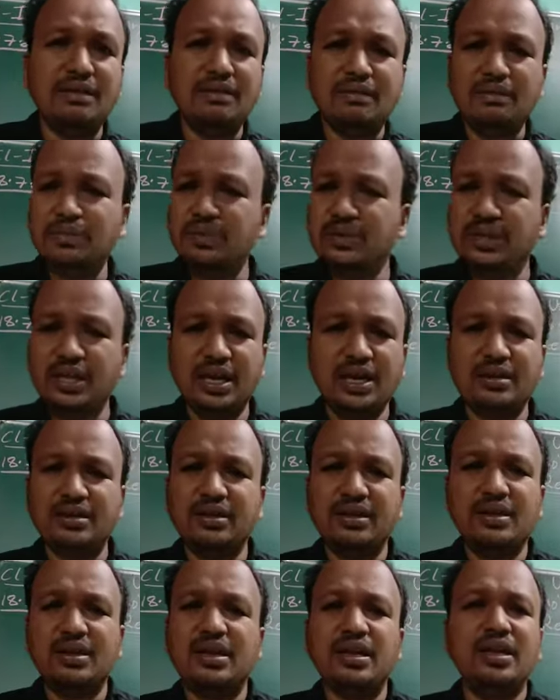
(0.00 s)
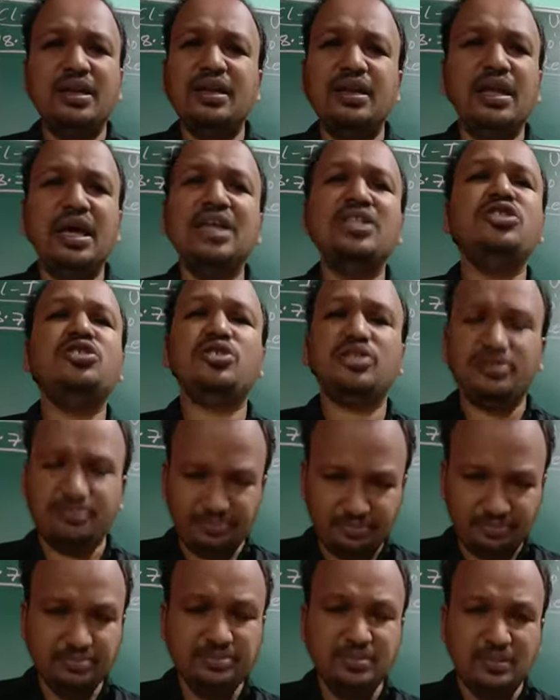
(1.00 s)
their lunch.
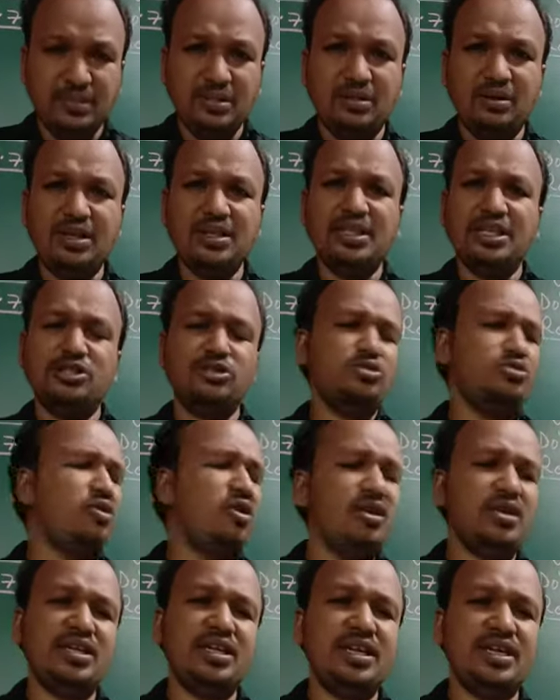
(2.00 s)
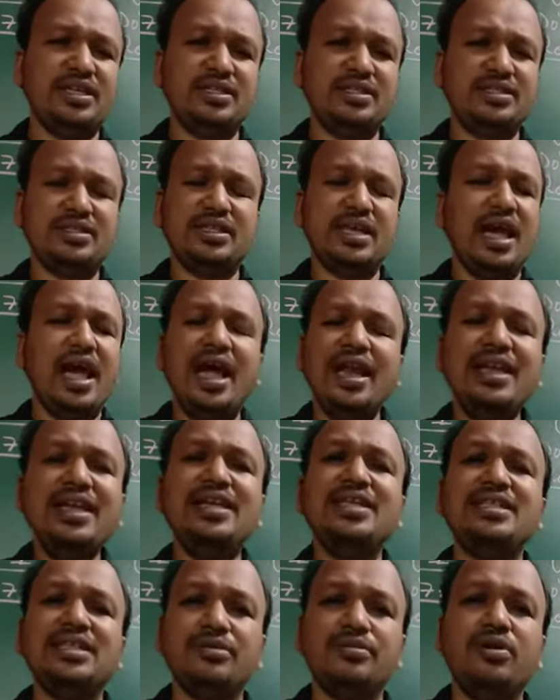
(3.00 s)
Okay, they should not eat any
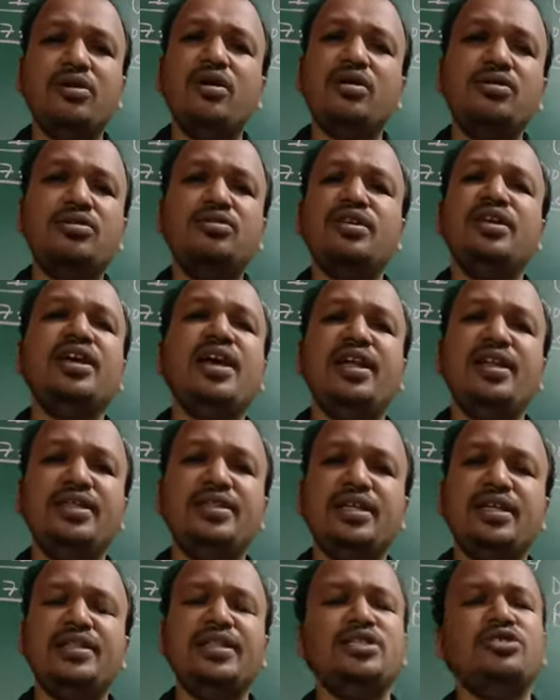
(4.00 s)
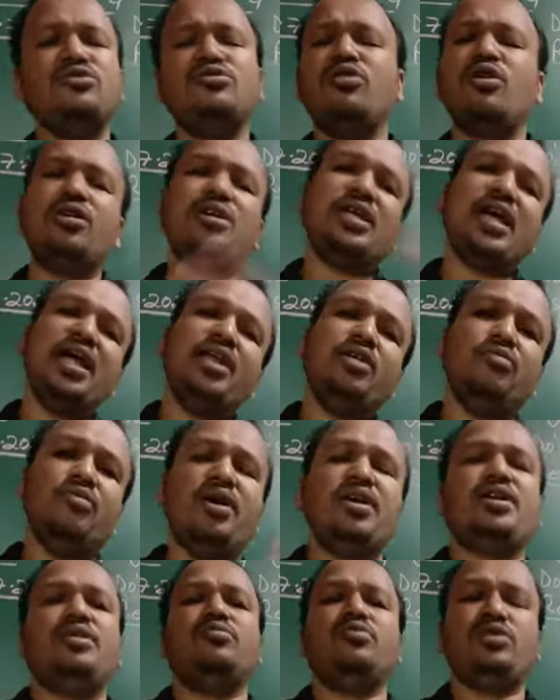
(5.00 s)
eatable or drink anything. They should not carry
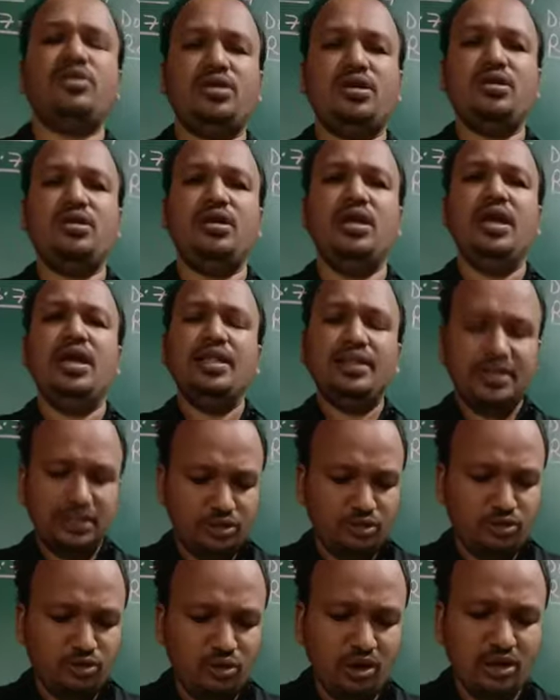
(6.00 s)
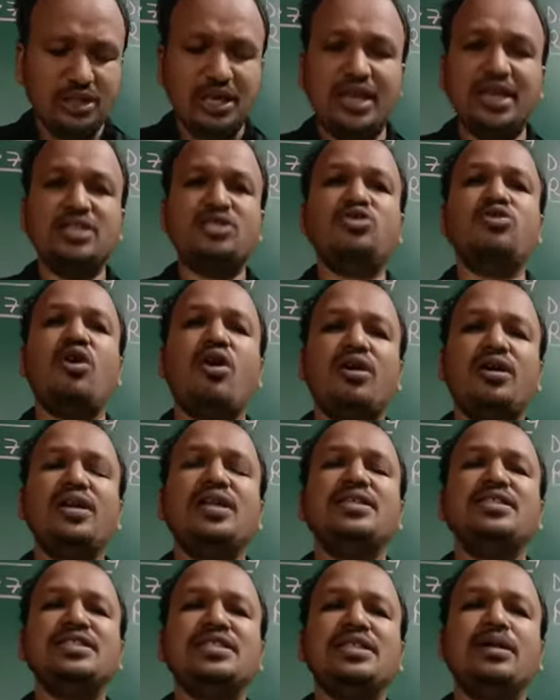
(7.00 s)
water bottle. They should not carry
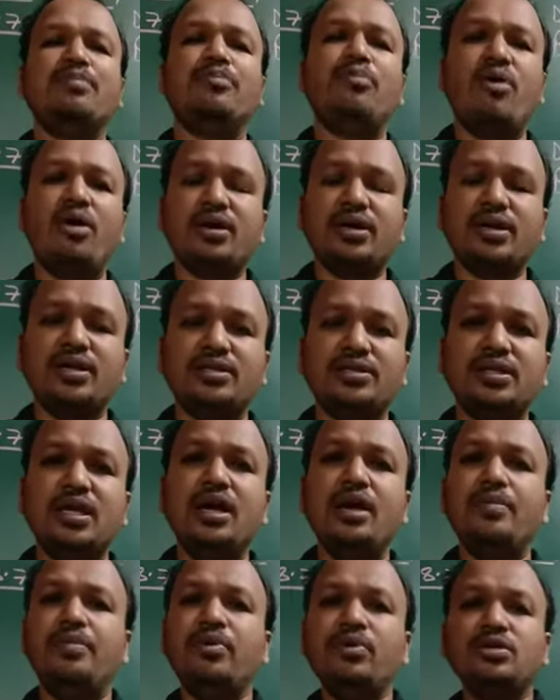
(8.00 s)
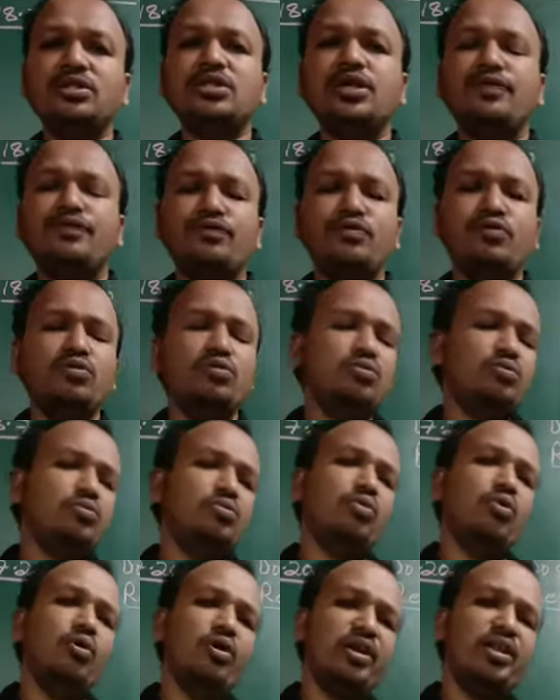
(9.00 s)
chocolates in the pockets. Because if you
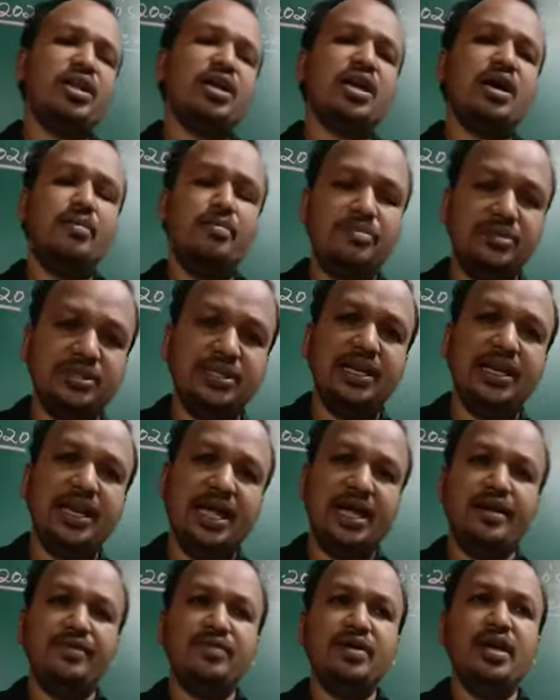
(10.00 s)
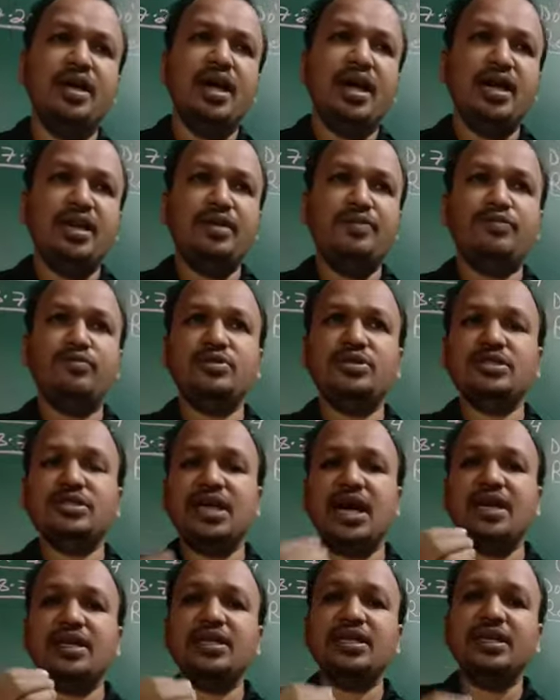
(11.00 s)
go in a computer lab and if you
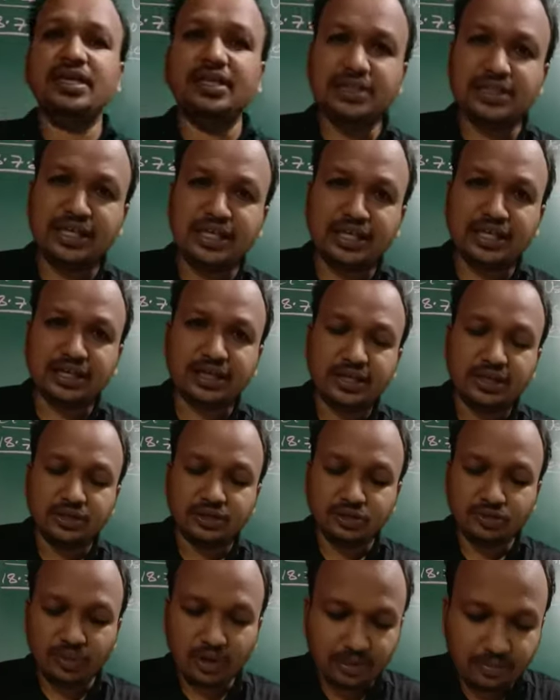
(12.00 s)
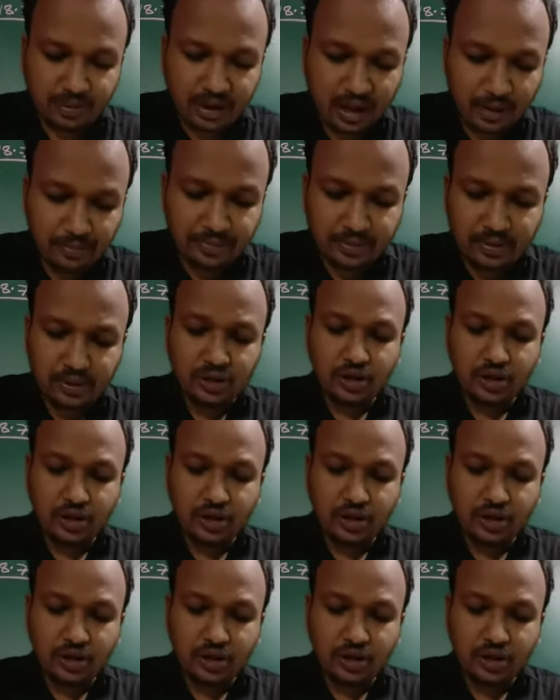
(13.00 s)
start eating, so what will happen?